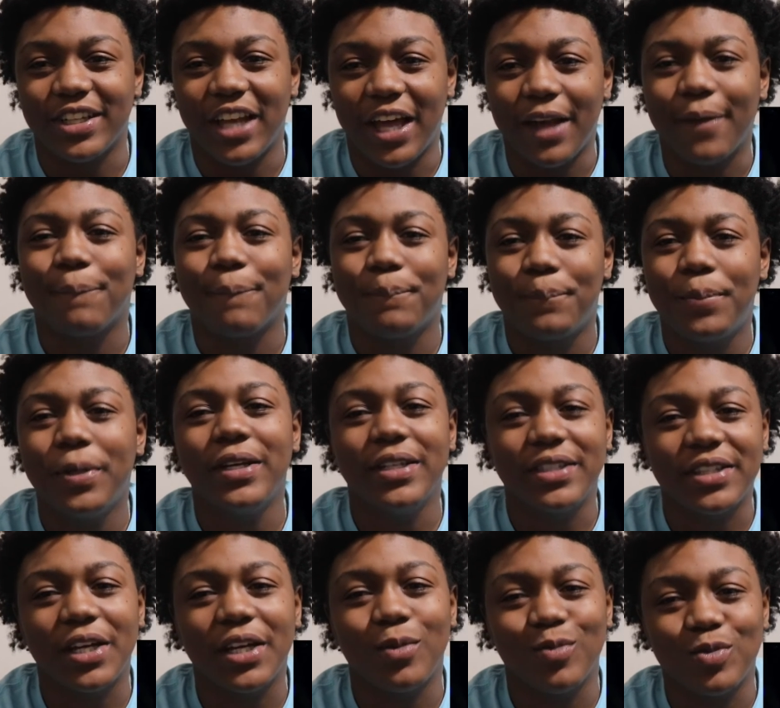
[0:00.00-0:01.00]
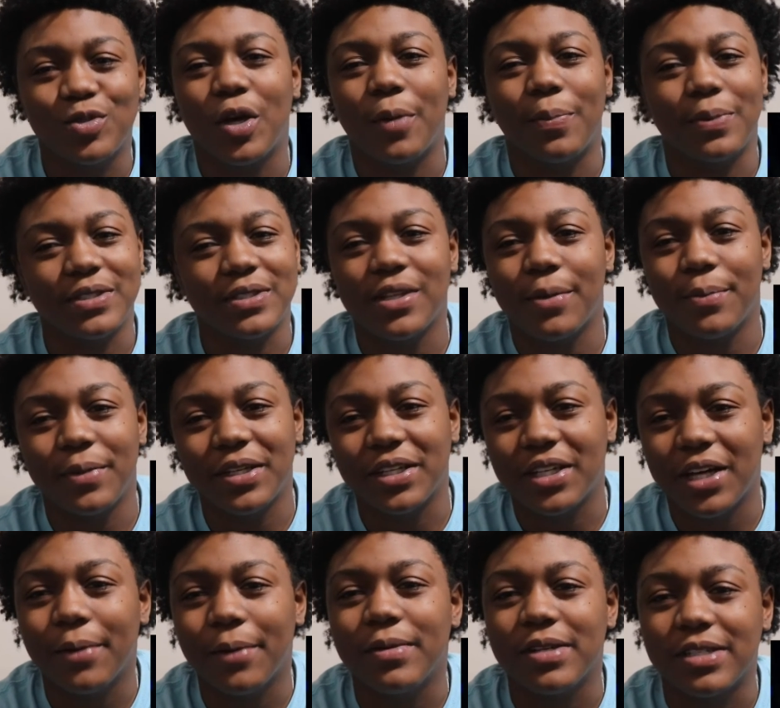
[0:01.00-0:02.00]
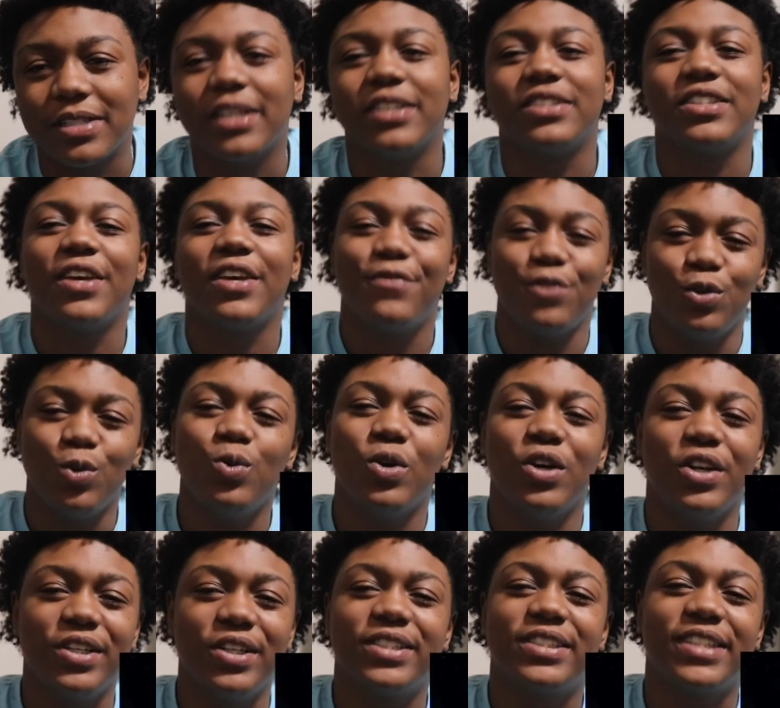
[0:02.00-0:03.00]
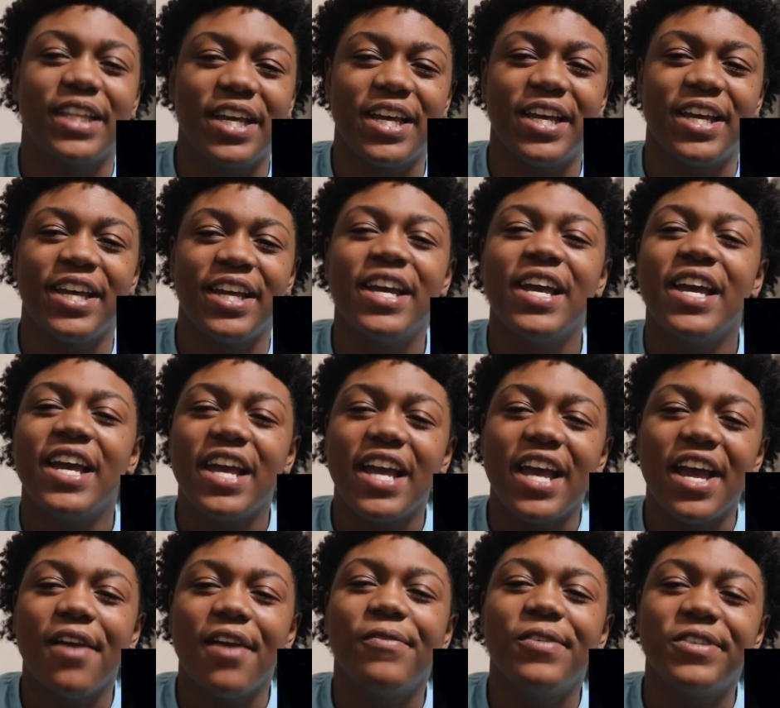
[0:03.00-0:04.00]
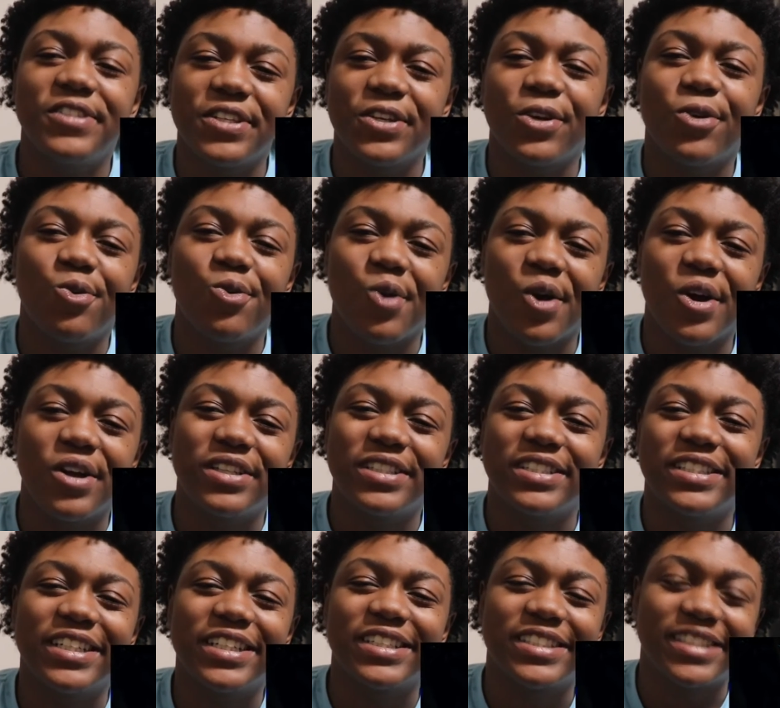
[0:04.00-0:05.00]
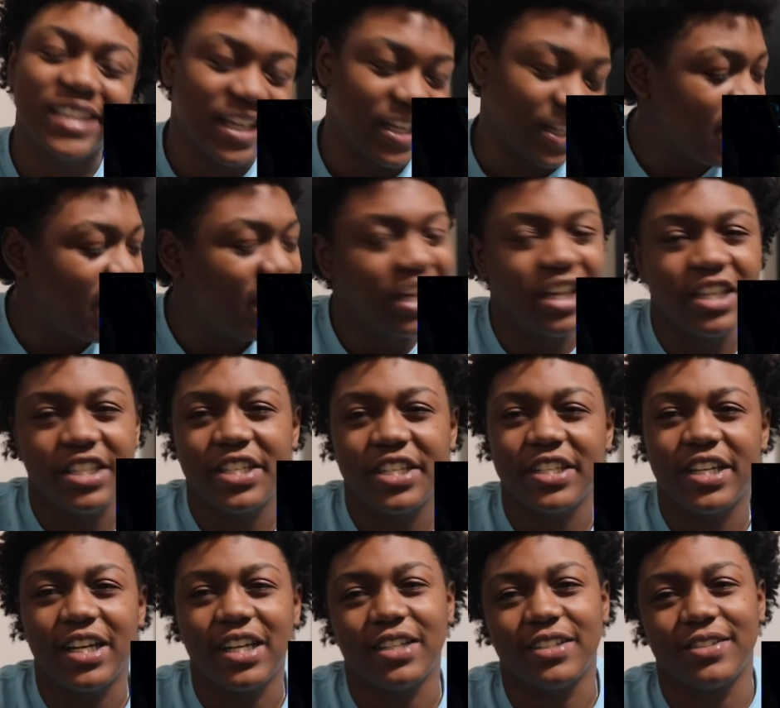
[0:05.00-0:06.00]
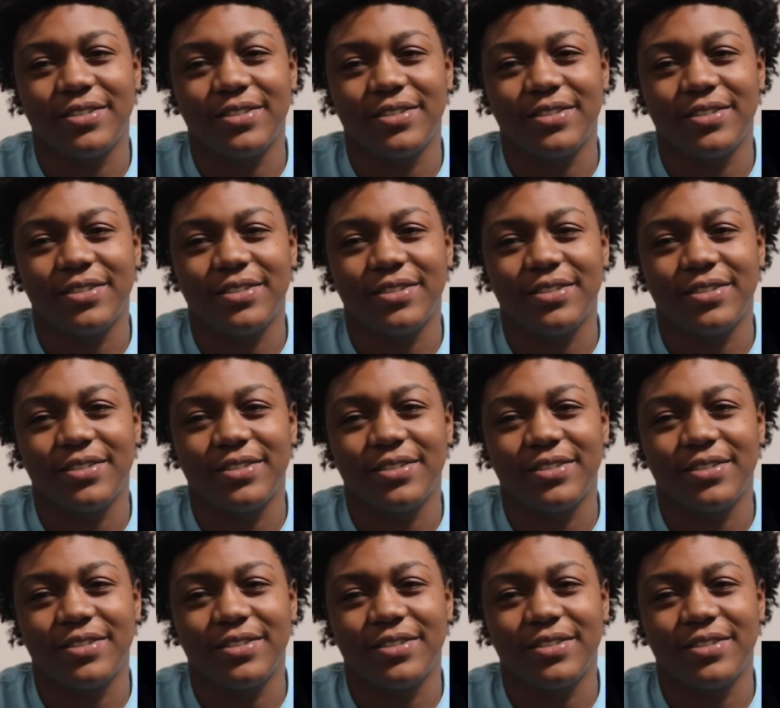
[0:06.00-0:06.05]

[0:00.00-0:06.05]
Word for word: Like, put a thumbs up or something in the comment section if you understand every single word this nigga saying. I need ten dollars.